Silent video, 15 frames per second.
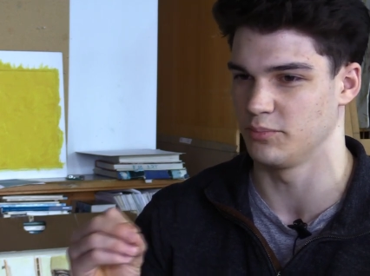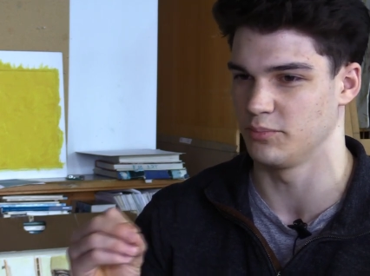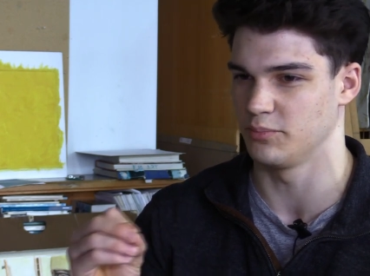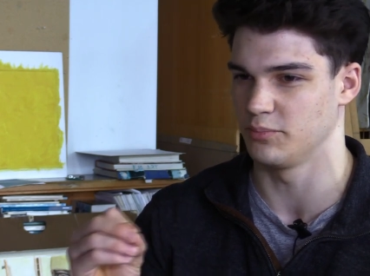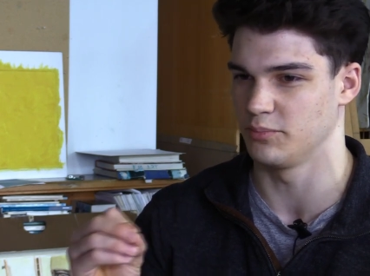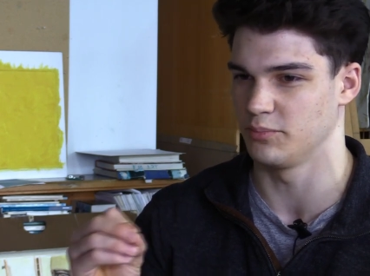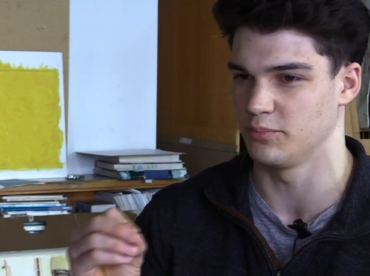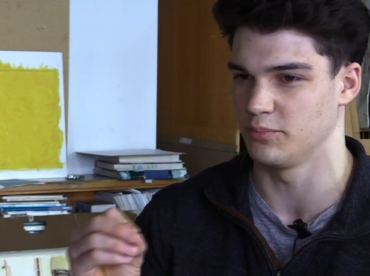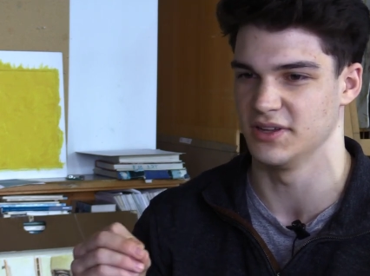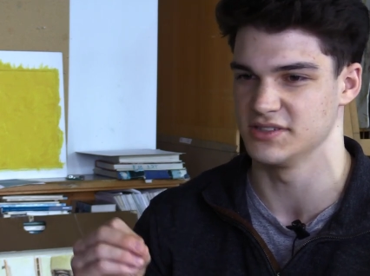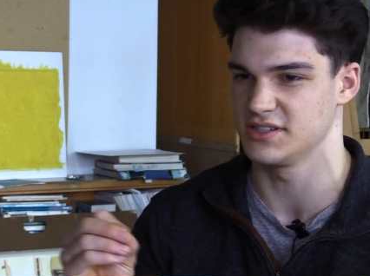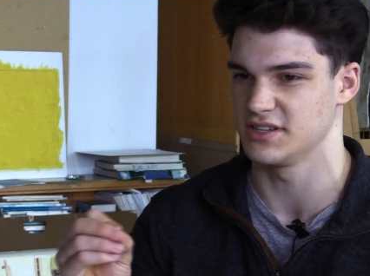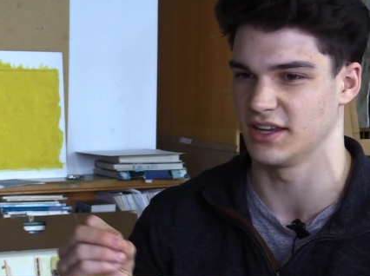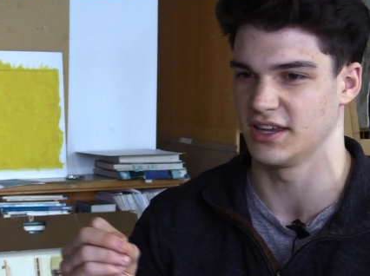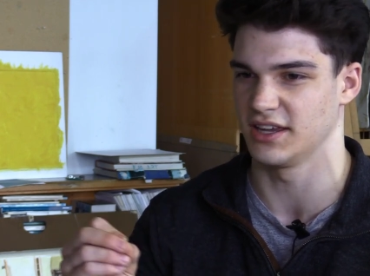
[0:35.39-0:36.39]
brush
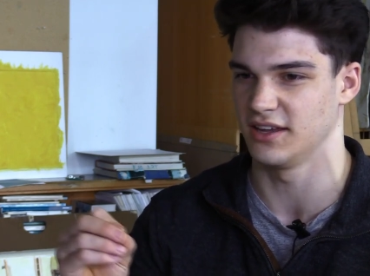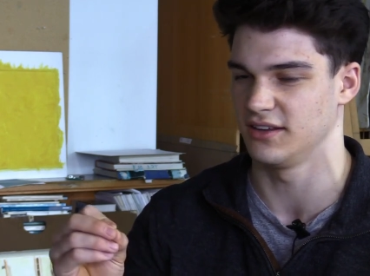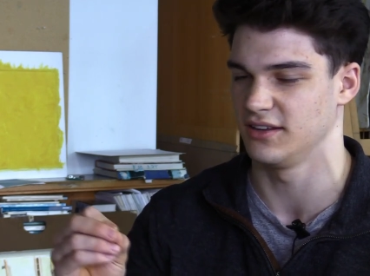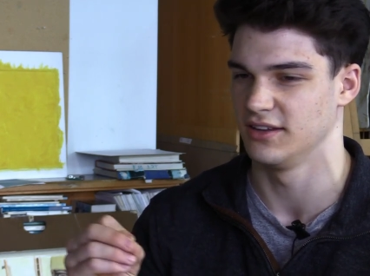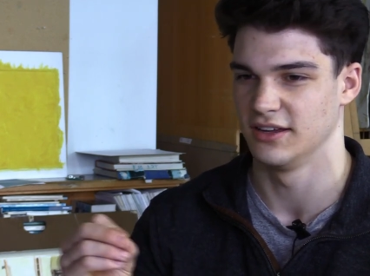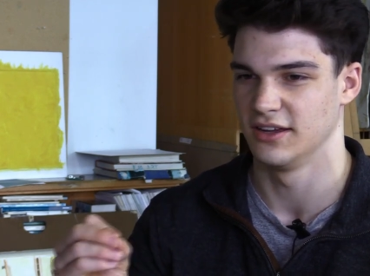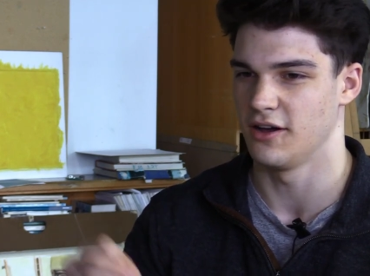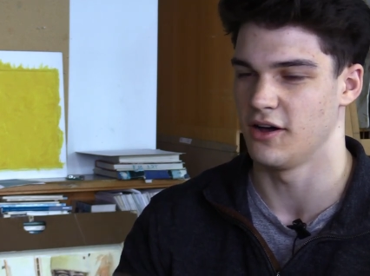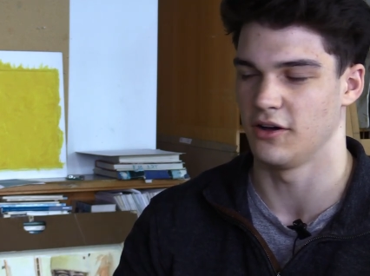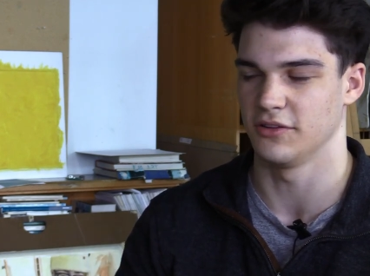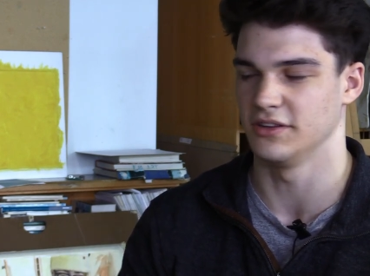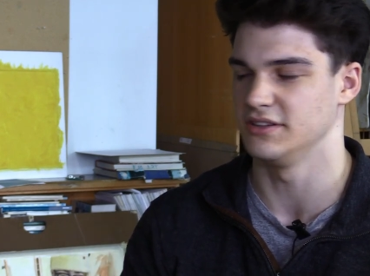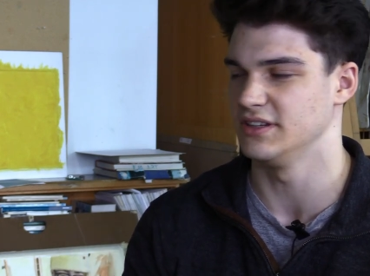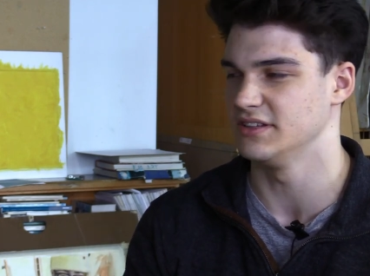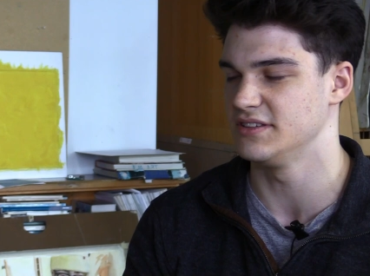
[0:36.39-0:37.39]
movements to get
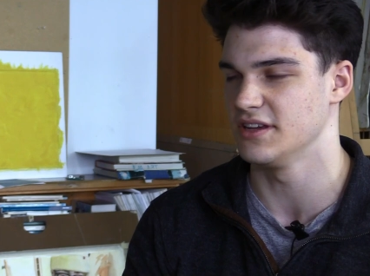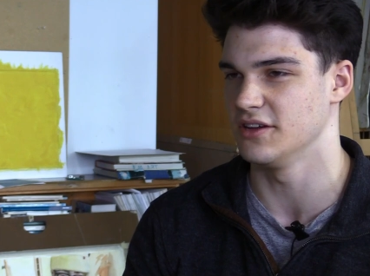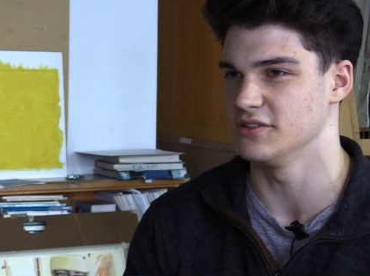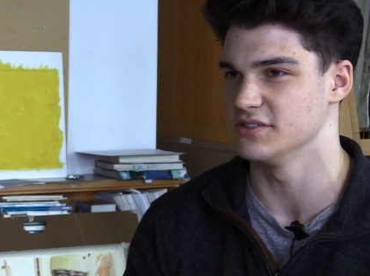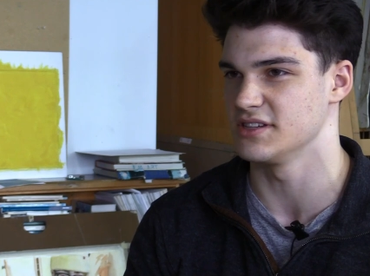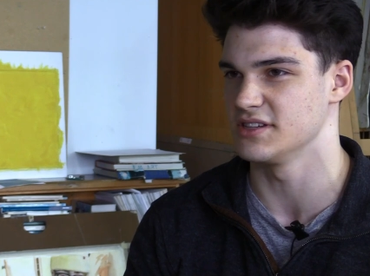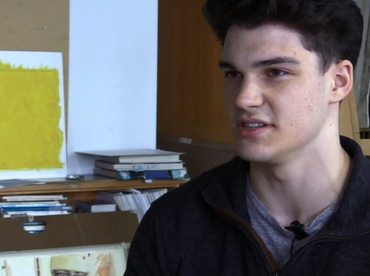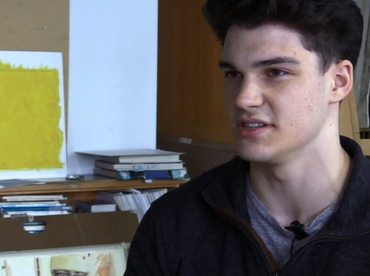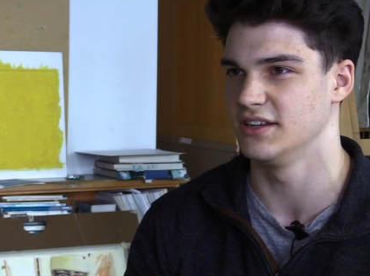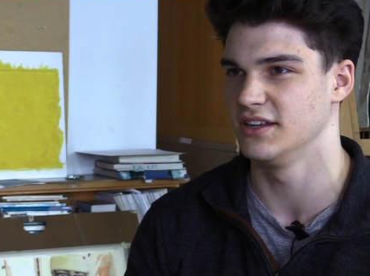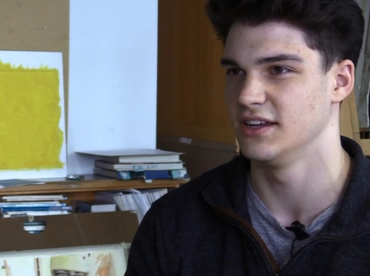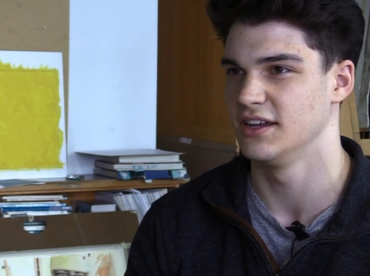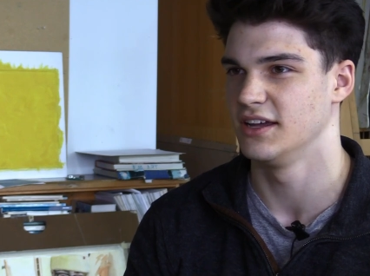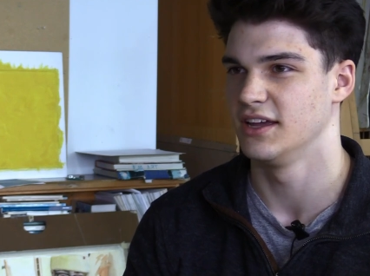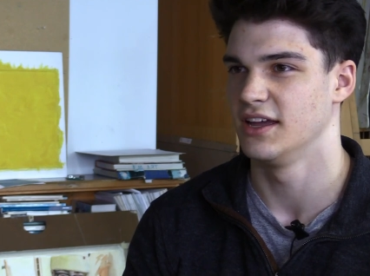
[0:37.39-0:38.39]
all the details in.